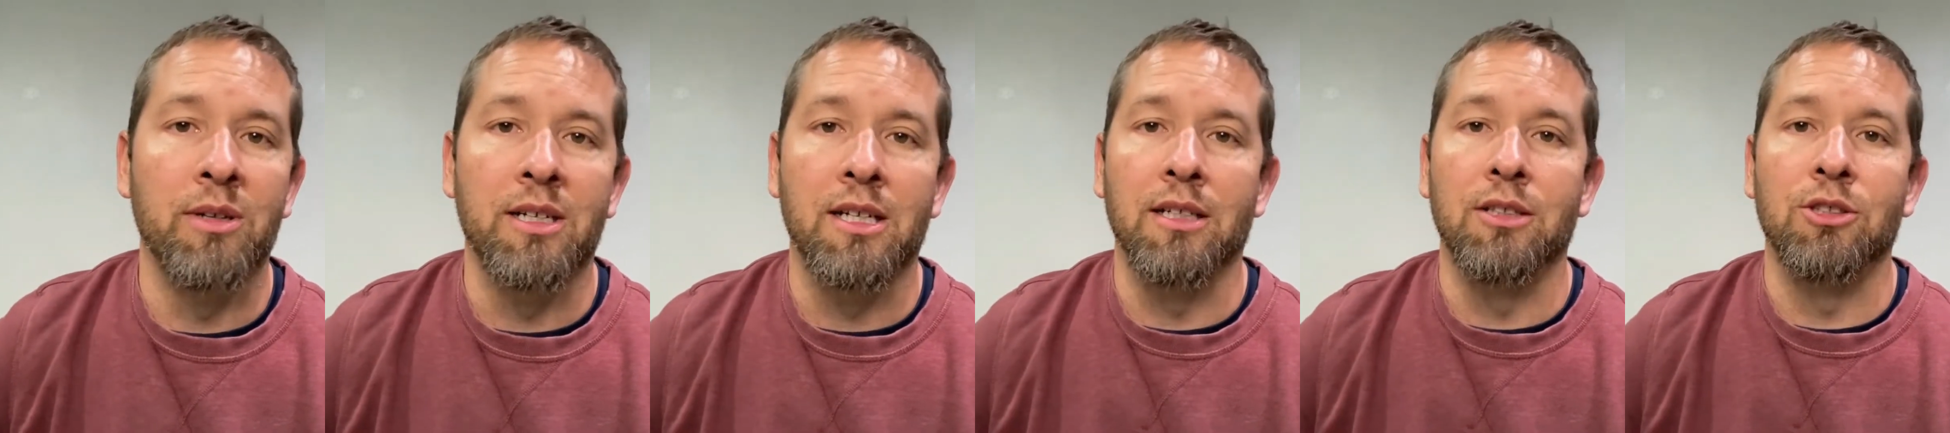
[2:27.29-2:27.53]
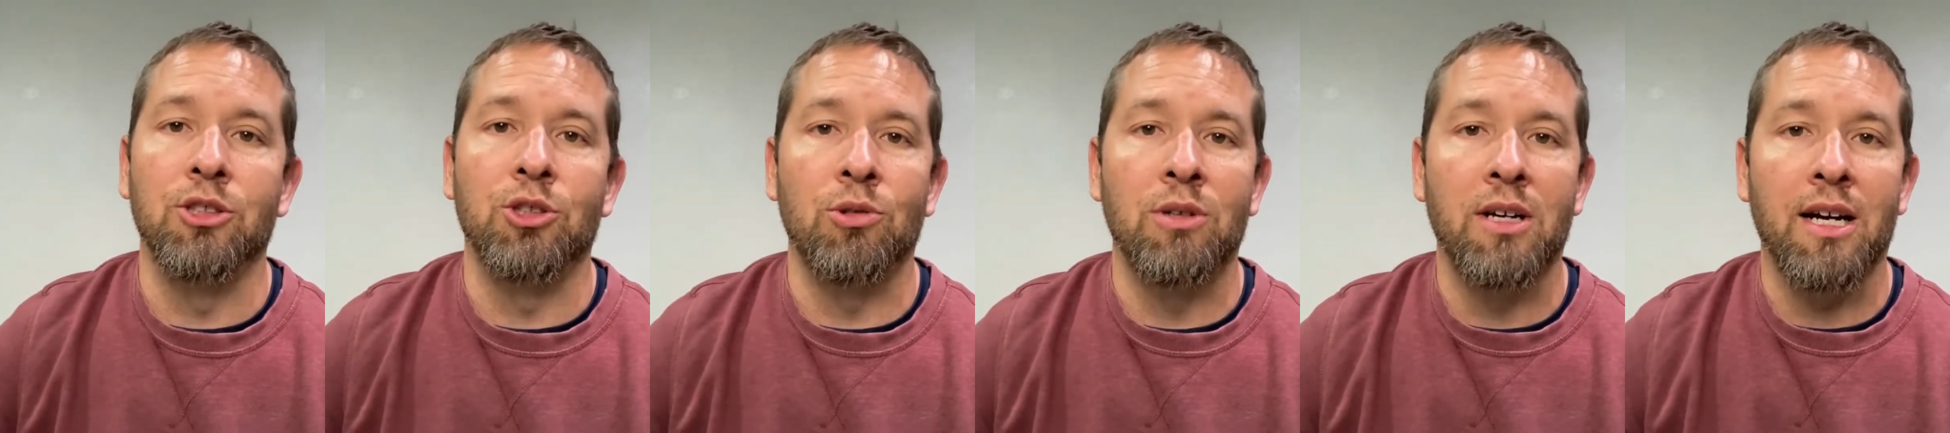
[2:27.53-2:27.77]

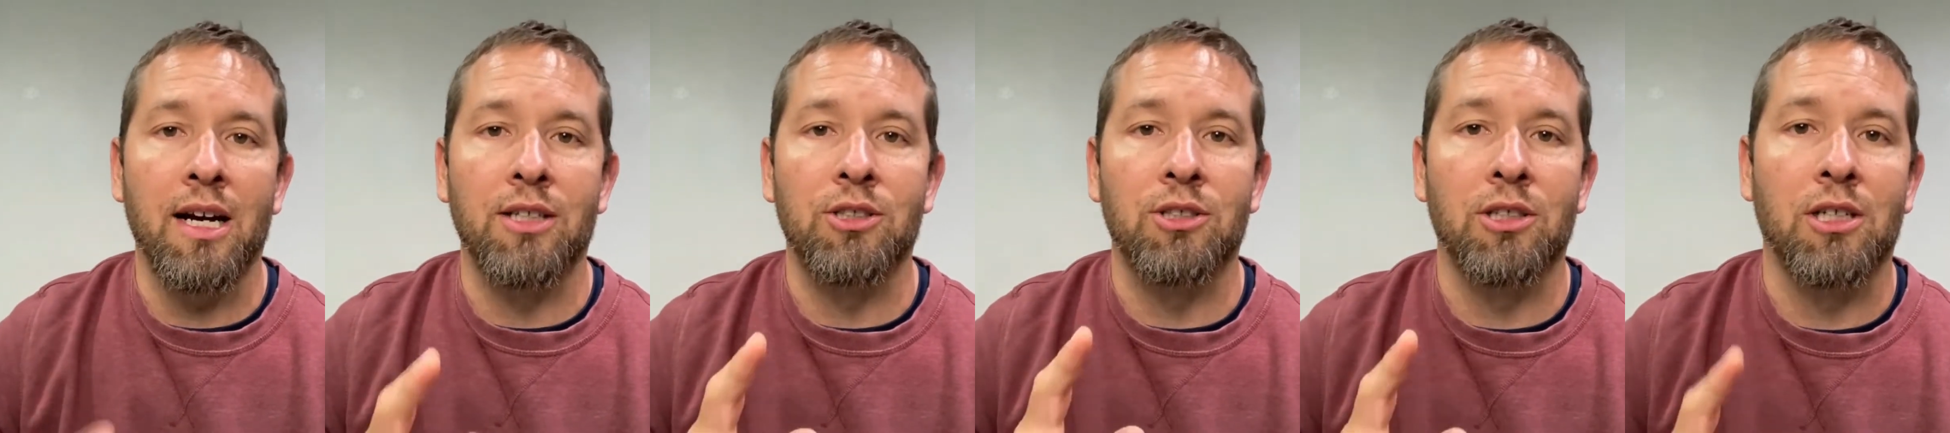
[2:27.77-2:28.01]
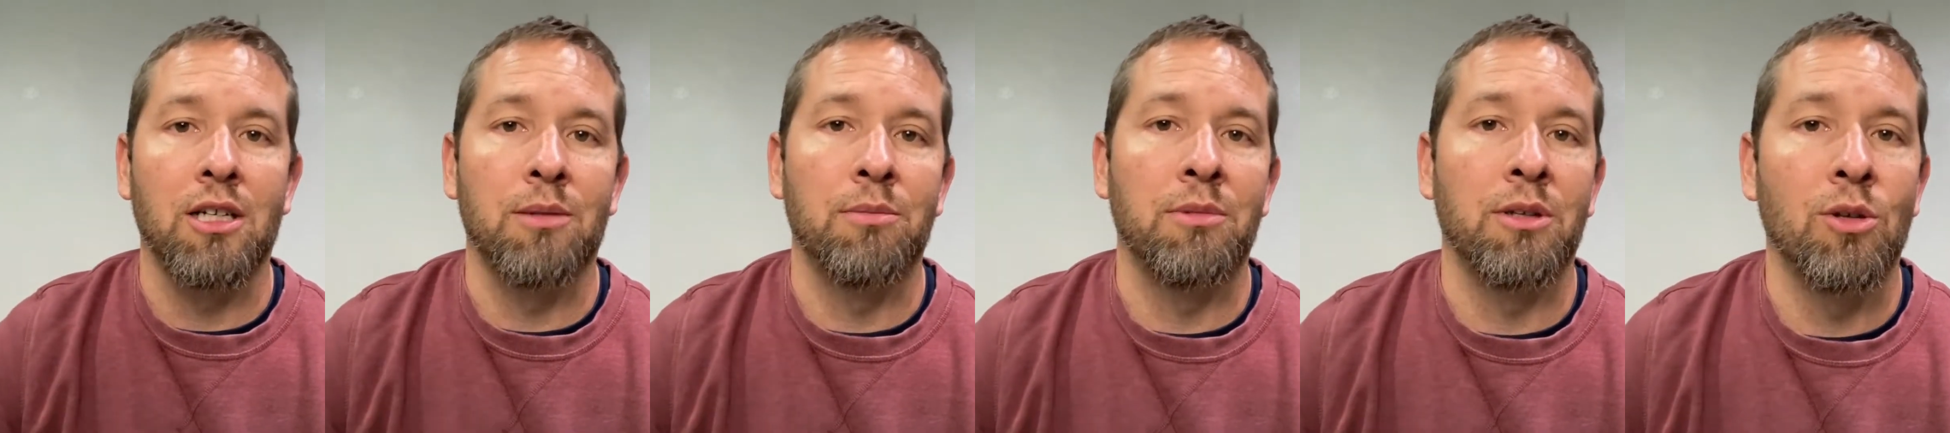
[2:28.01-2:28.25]
because you
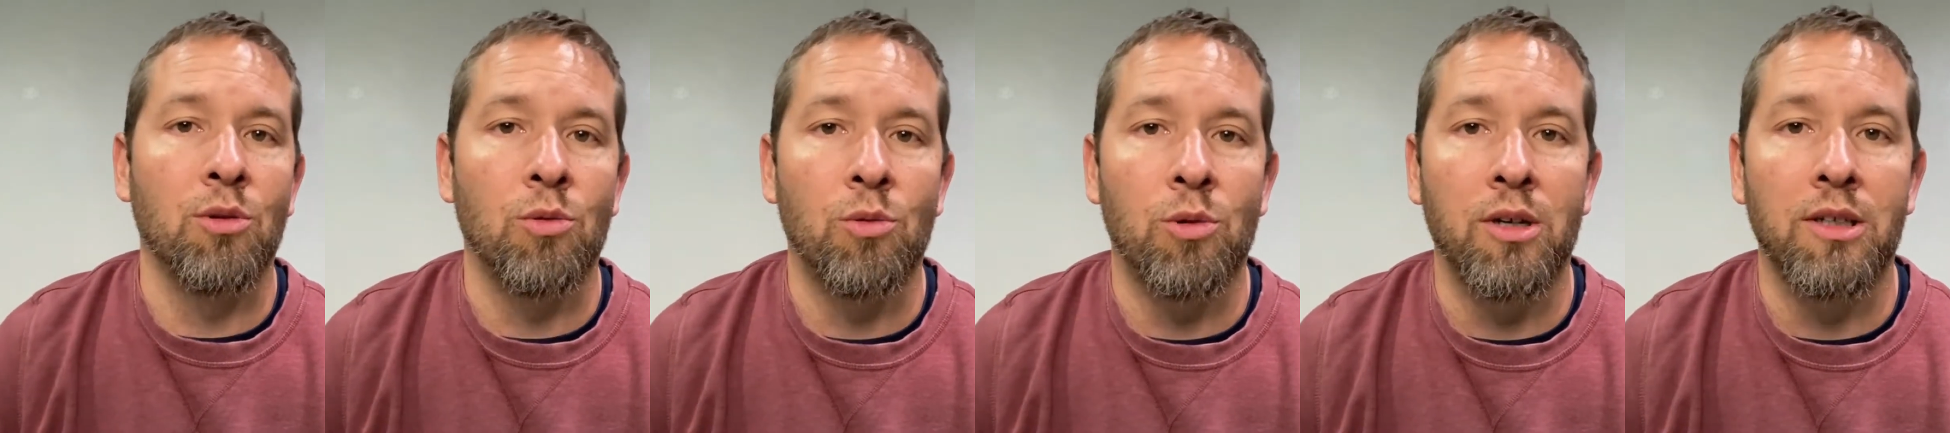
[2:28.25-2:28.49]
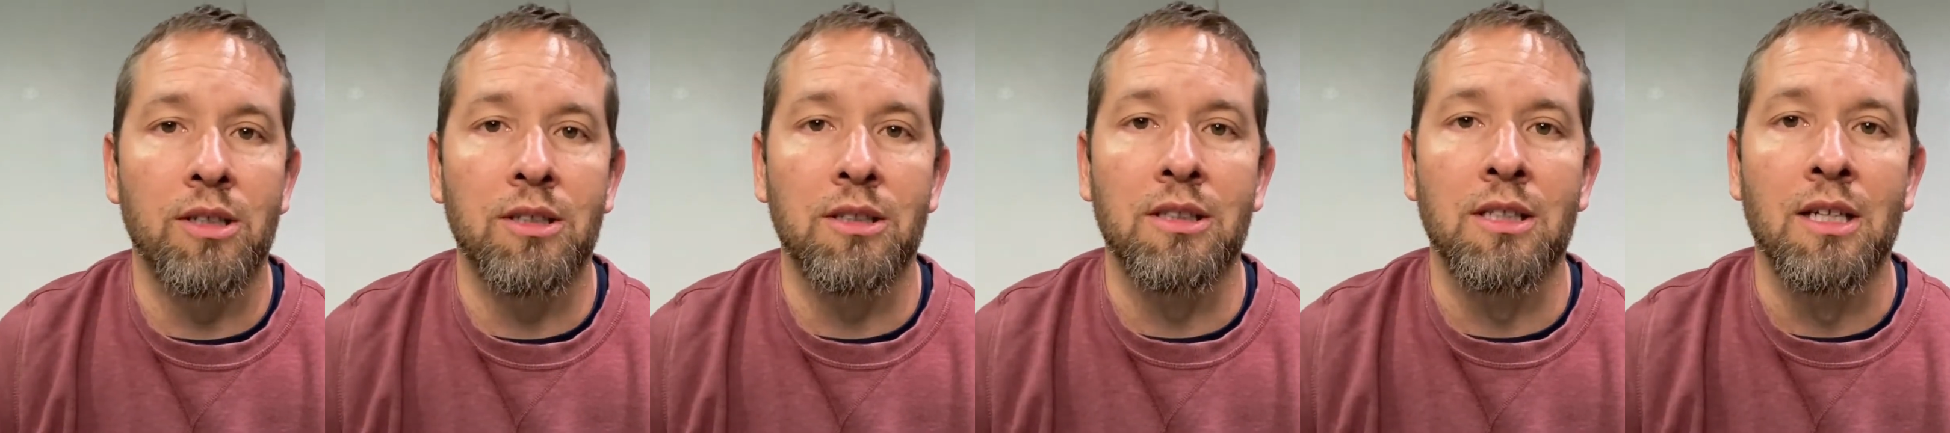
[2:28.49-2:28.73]
guys are gonna be the
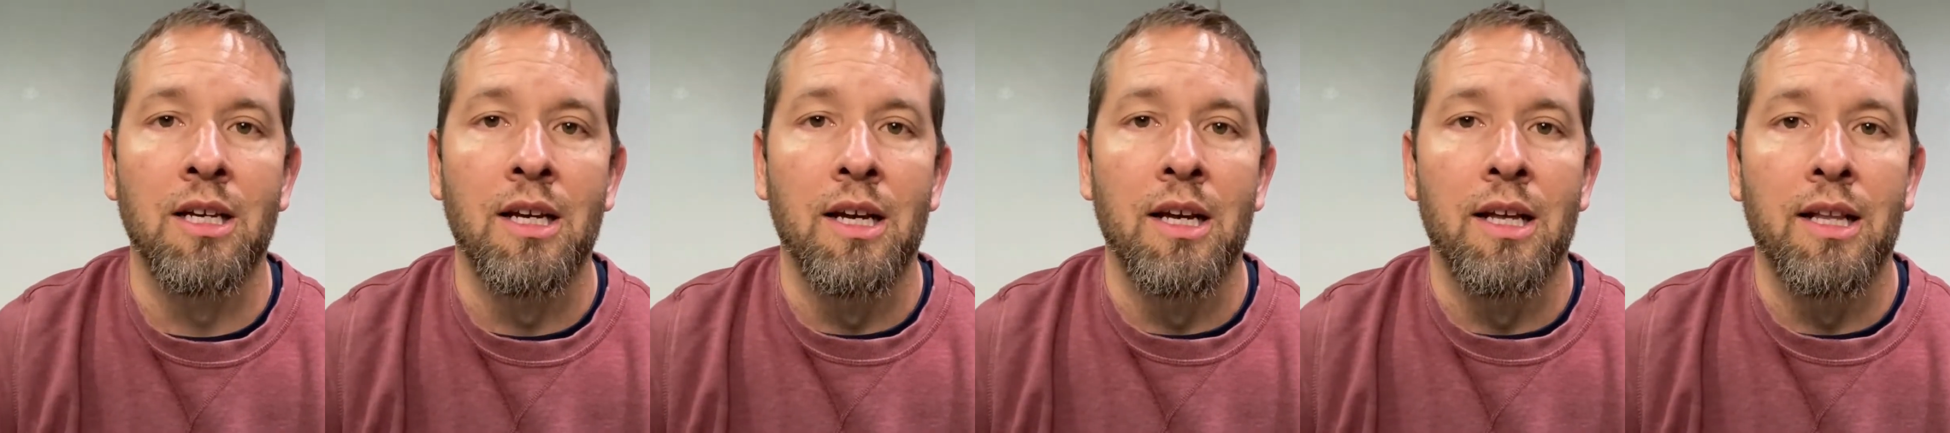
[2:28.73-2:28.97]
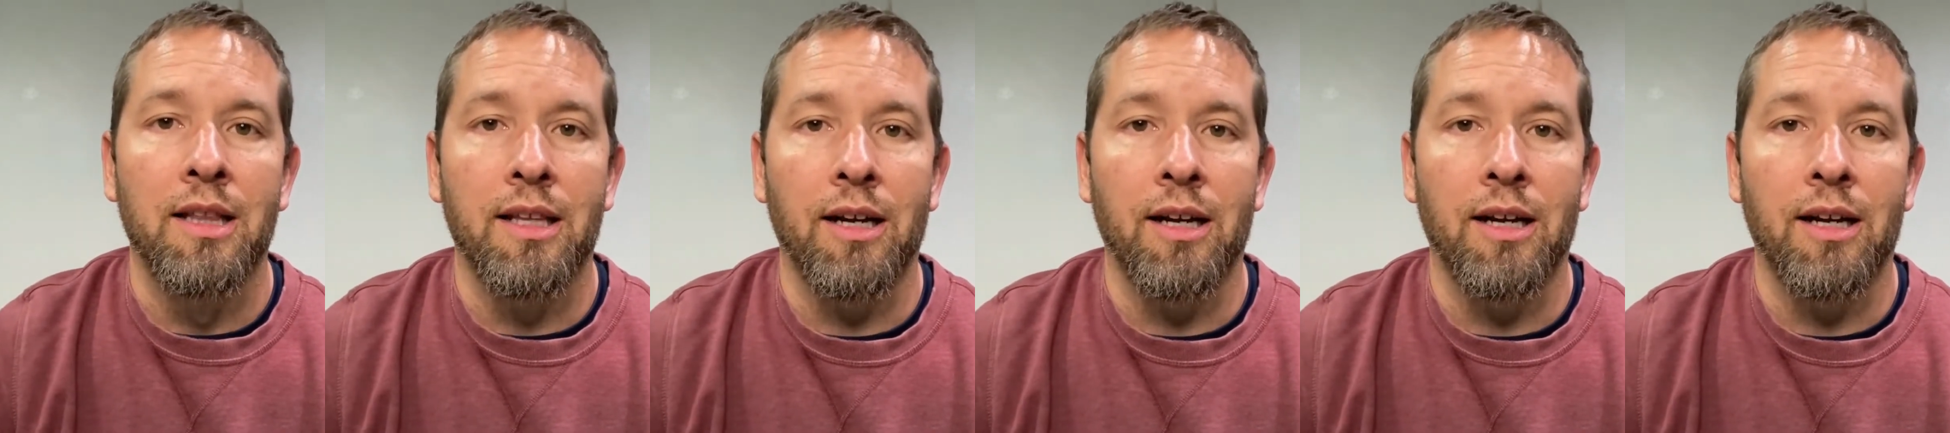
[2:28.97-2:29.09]
ones